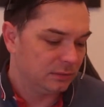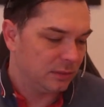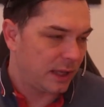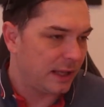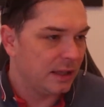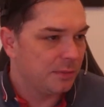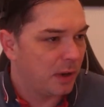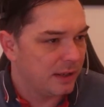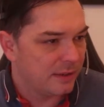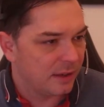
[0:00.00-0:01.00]
At this
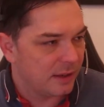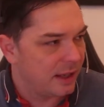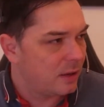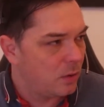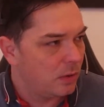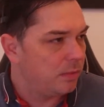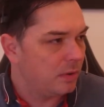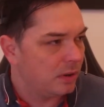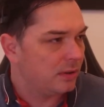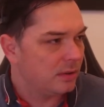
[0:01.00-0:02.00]
point, it's okay, cool.
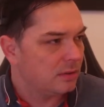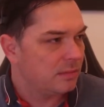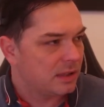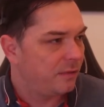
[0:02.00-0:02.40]
Mr.